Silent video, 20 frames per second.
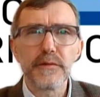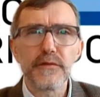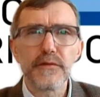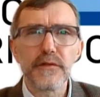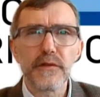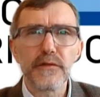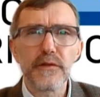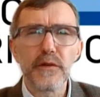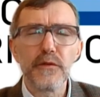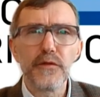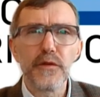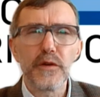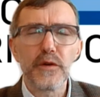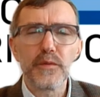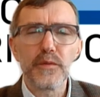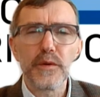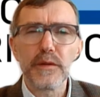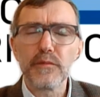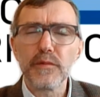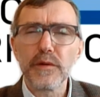So
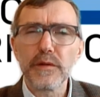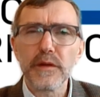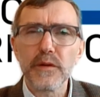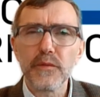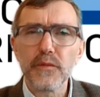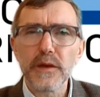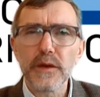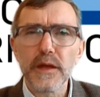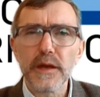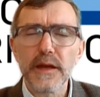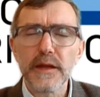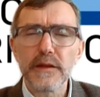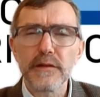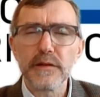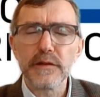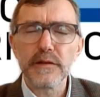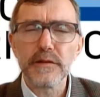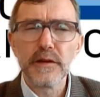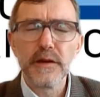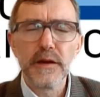far we think we can
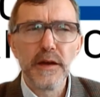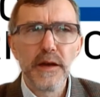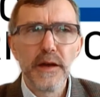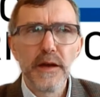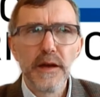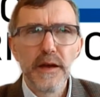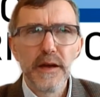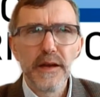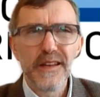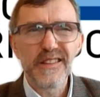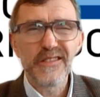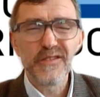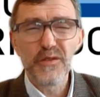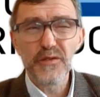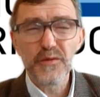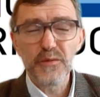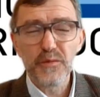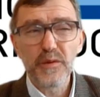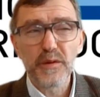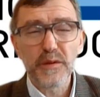handle it. It's
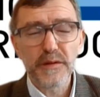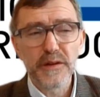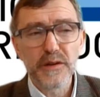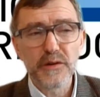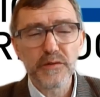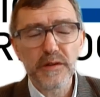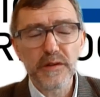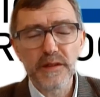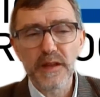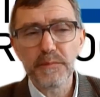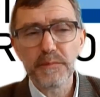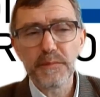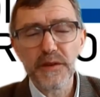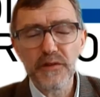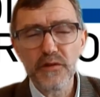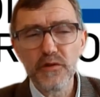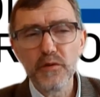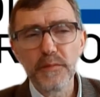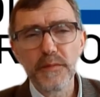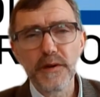also worth noting that
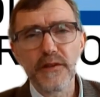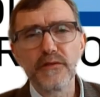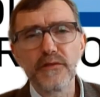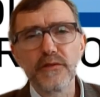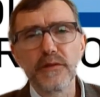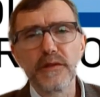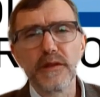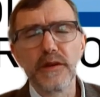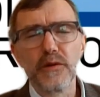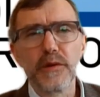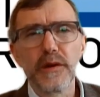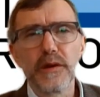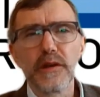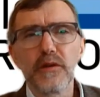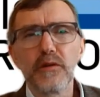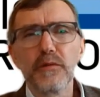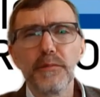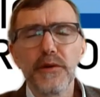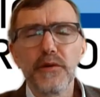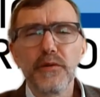bitumen is not the only
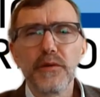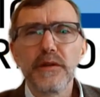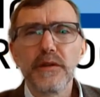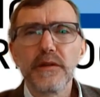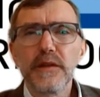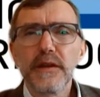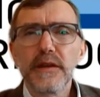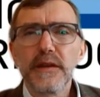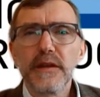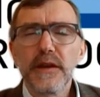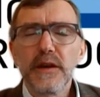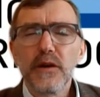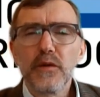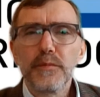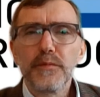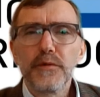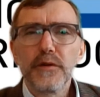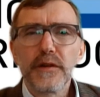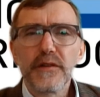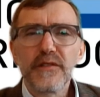component in
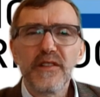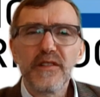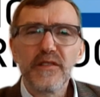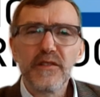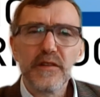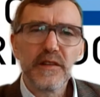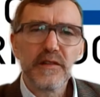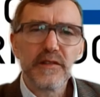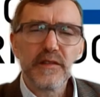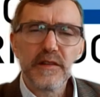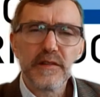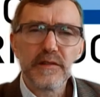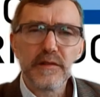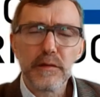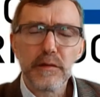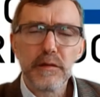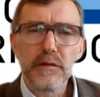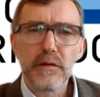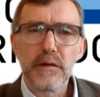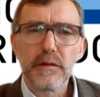our products. It's
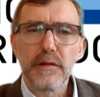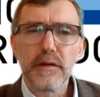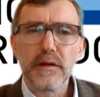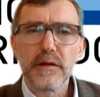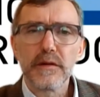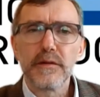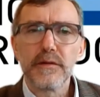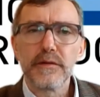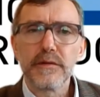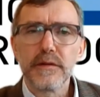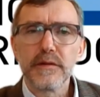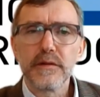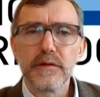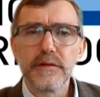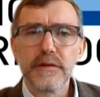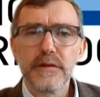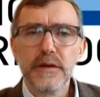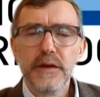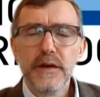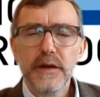a third. There
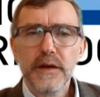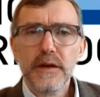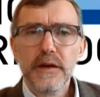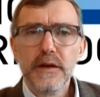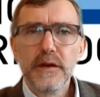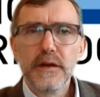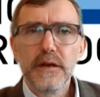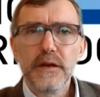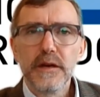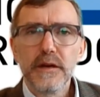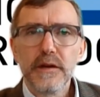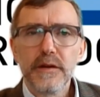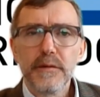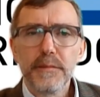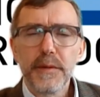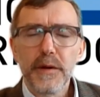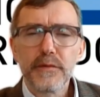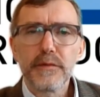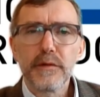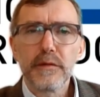are uh,
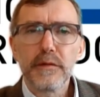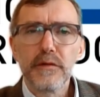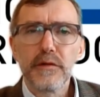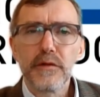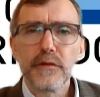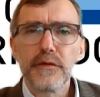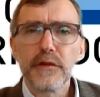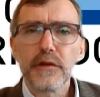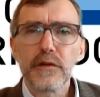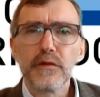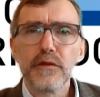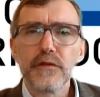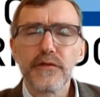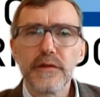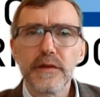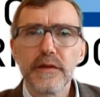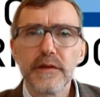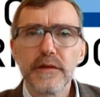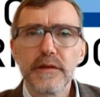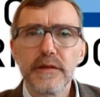about a third of the
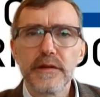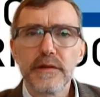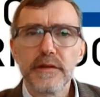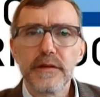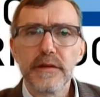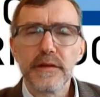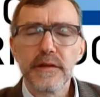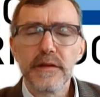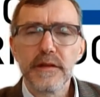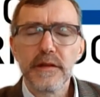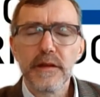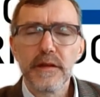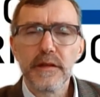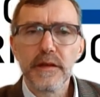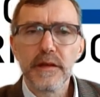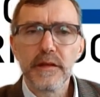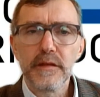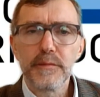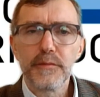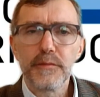cost
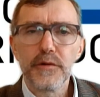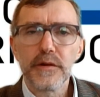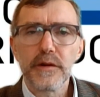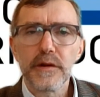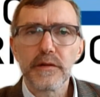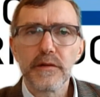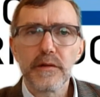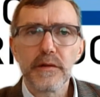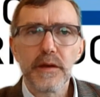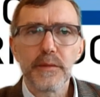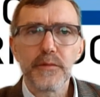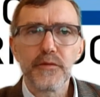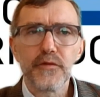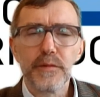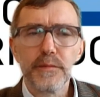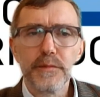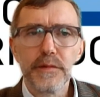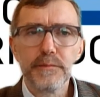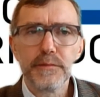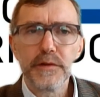in uh, the product comes
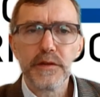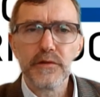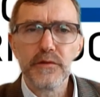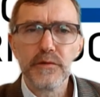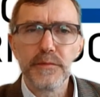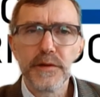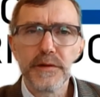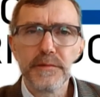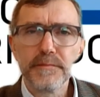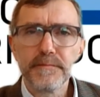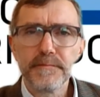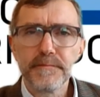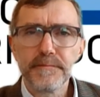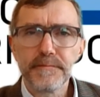from bitumen.